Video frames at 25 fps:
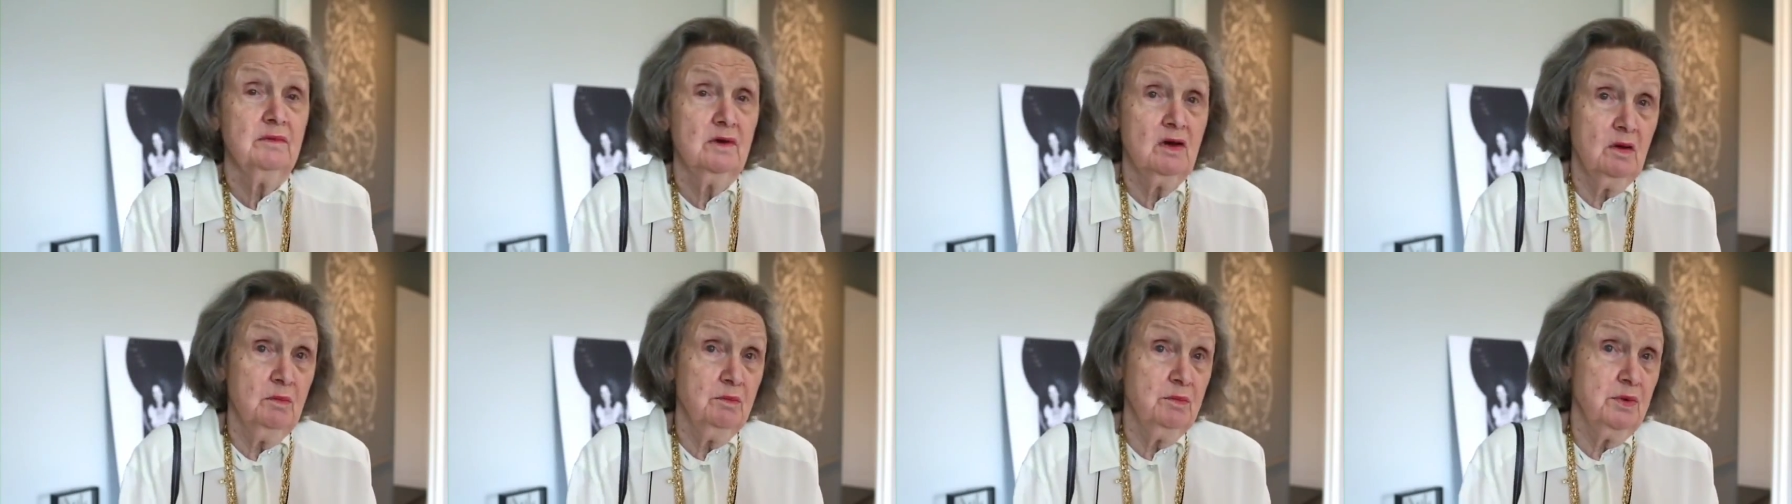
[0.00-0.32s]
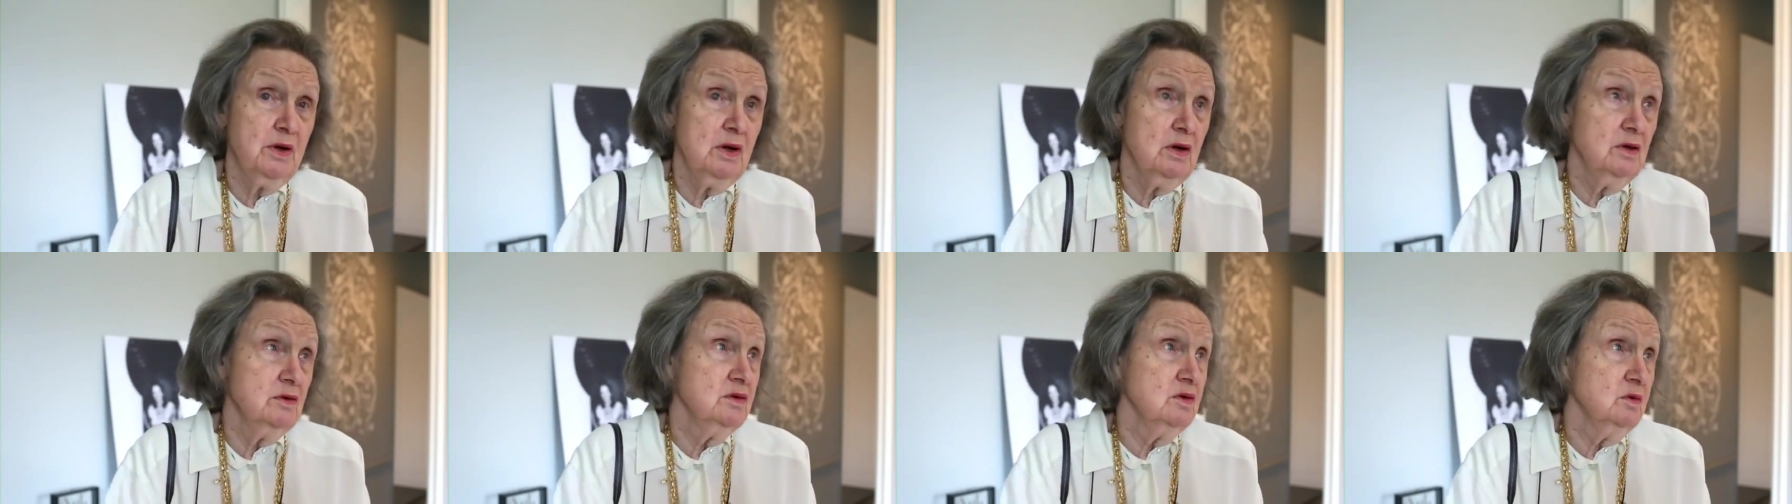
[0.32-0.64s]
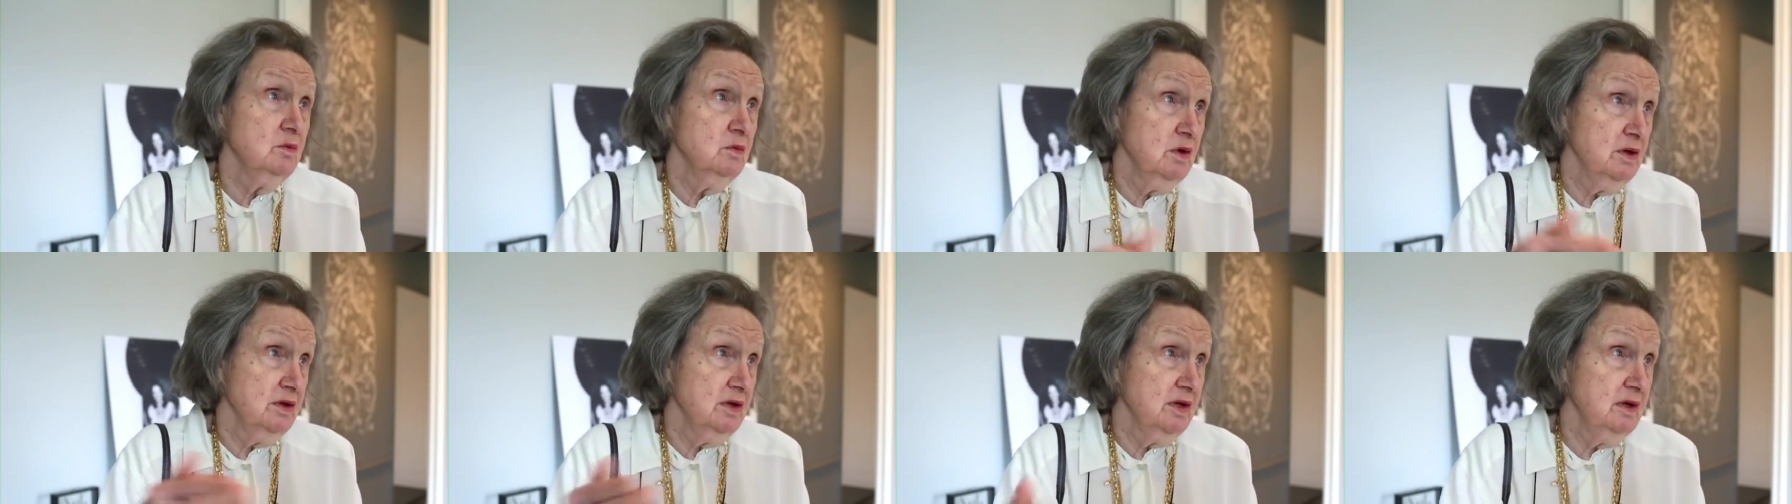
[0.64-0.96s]
compared to
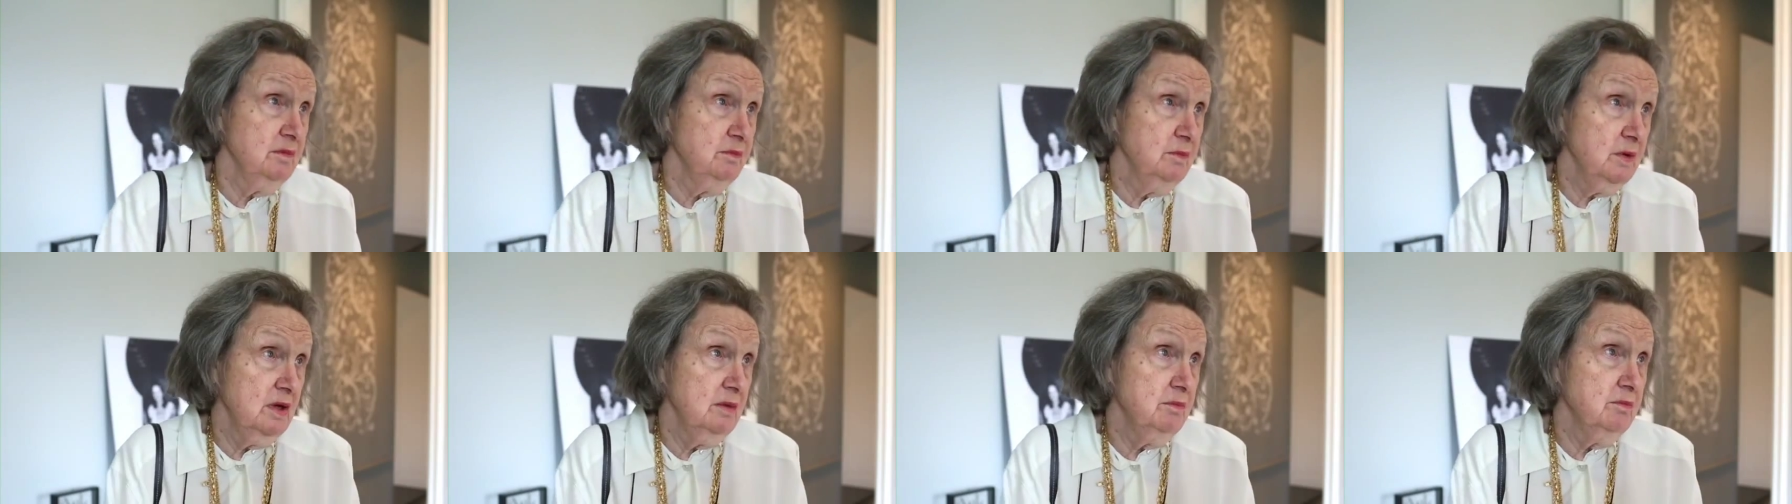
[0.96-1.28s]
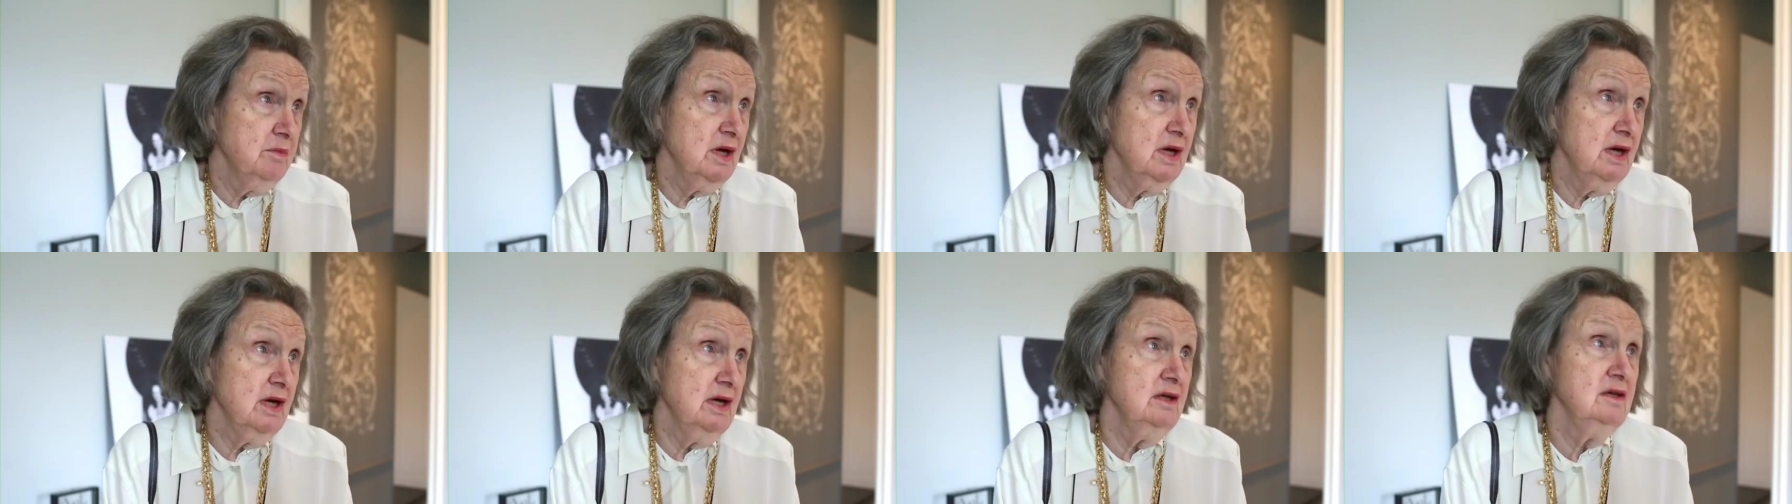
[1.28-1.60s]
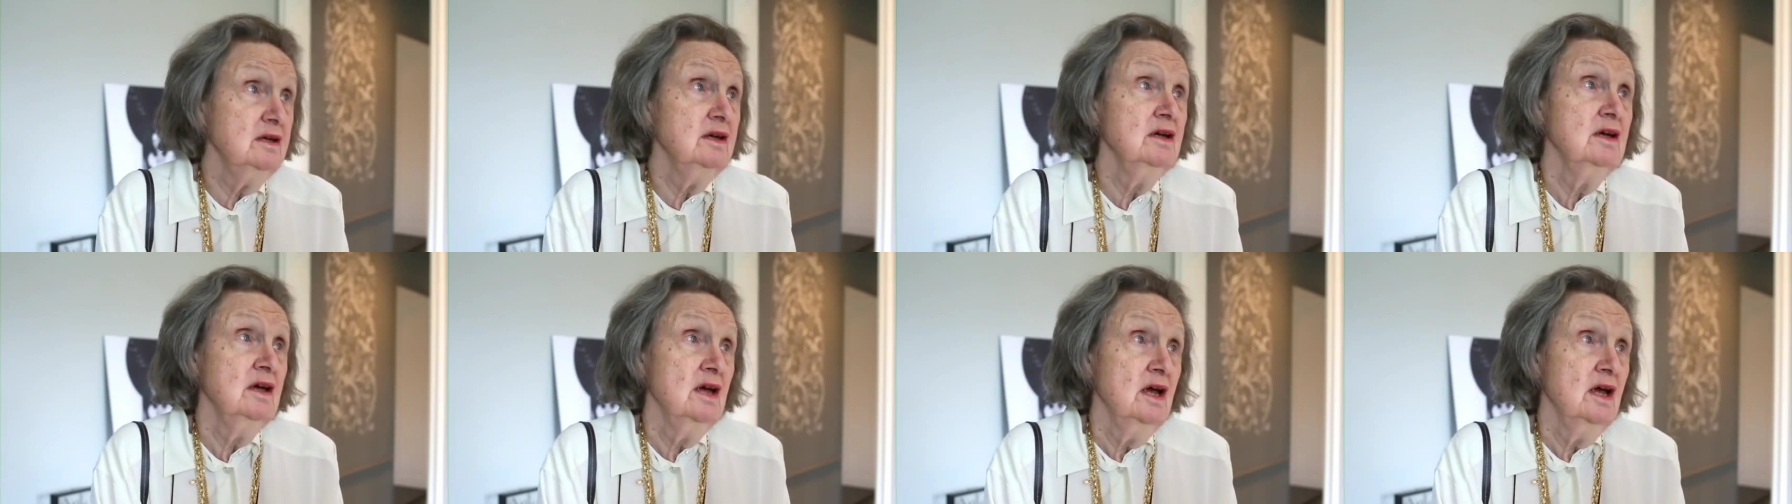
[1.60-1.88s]
what had been made